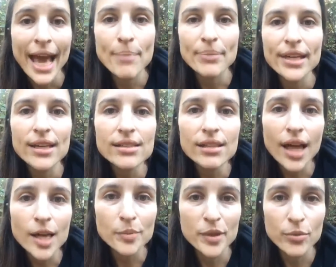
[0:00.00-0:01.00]
And because a
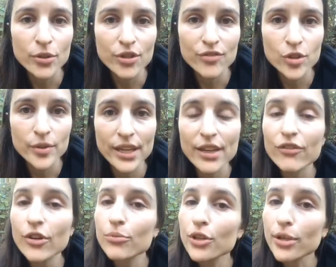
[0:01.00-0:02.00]
lot of people are viewing it
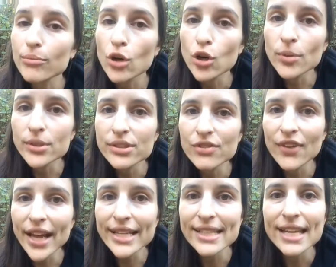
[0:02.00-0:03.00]
from their mobile
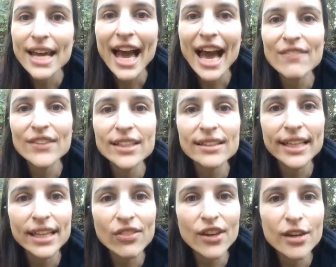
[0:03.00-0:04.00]
device, having a
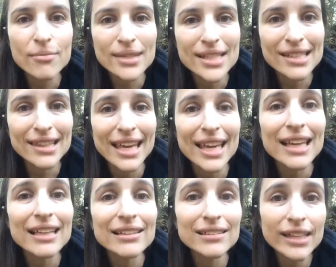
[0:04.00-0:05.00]
link there means that they
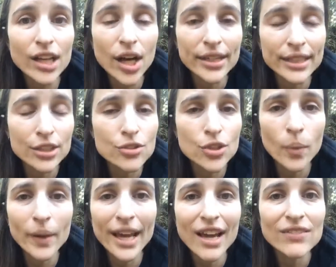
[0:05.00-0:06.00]
can click on it. You
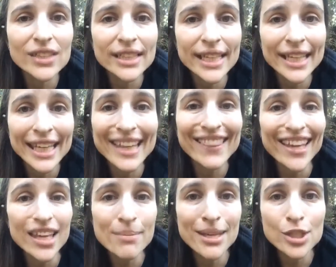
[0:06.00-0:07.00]
don't want to have a link in
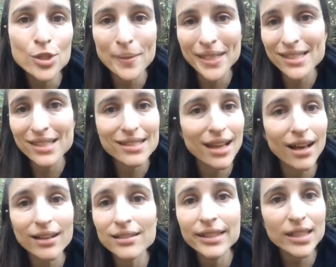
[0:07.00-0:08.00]
the image because it's
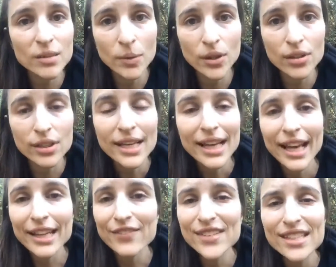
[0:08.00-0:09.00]
not clickable.
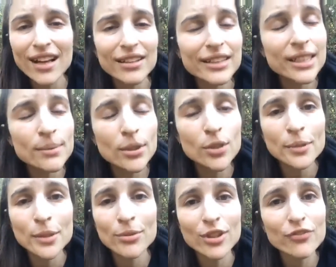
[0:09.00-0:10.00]
And if it's not clickable,
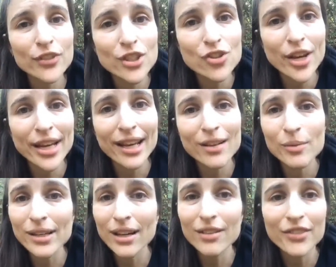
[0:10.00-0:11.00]
people are frustrated.
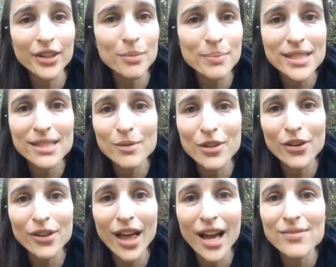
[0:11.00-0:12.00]
We are very busy
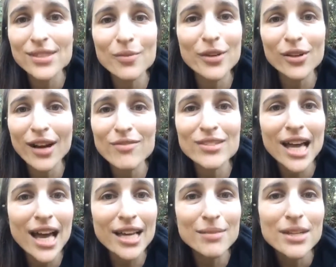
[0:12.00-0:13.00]
with our lives and we don't have
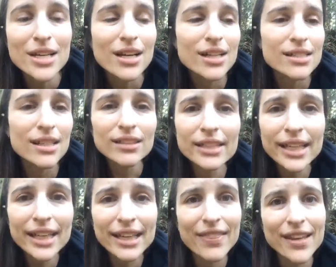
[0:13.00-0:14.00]
time to
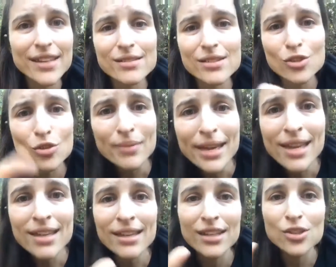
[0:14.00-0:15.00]
click and then zoom in
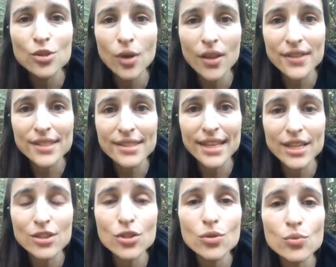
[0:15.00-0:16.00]
in and do all these
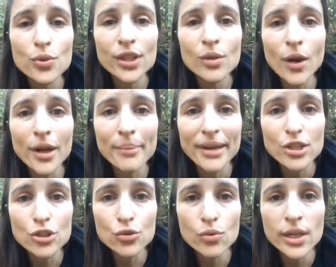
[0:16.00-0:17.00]
things. So you really want to
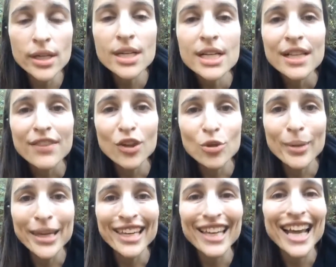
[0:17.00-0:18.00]
make sure that you're
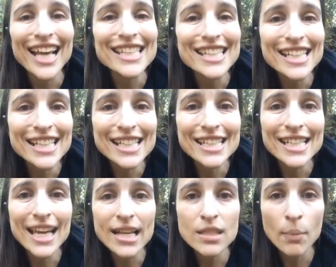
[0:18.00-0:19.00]
making it as
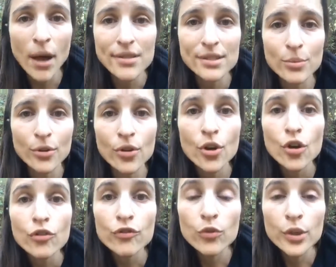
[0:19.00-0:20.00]
easy as possible
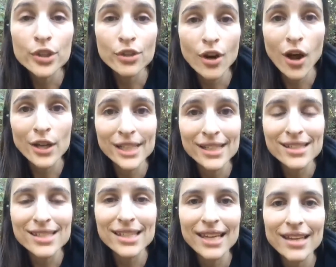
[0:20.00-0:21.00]
for your
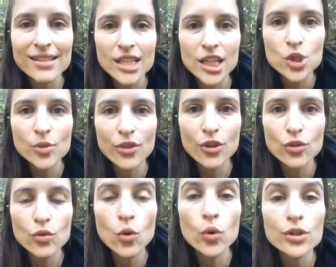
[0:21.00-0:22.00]
audience to get in touch with
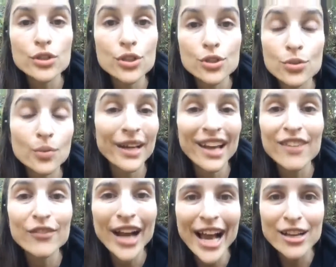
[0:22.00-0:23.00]
you or to do
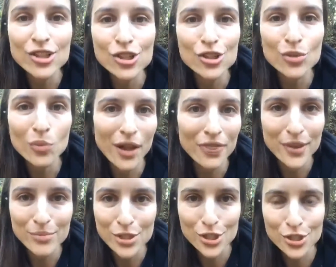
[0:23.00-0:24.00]
whatever action you want
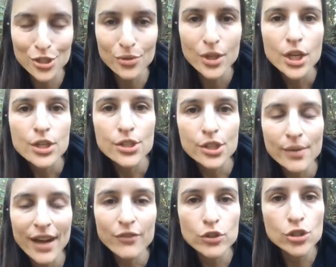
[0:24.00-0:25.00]
them to do. So
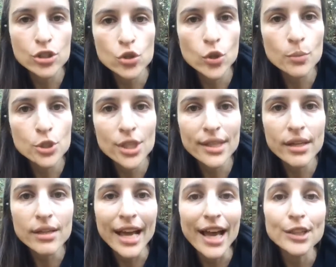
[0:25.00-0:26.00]
you have your description
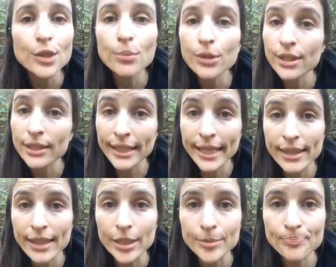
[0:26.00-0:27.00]
there and you put a
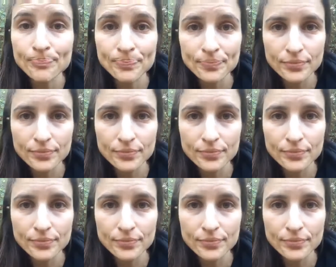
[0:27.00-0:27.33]
link there.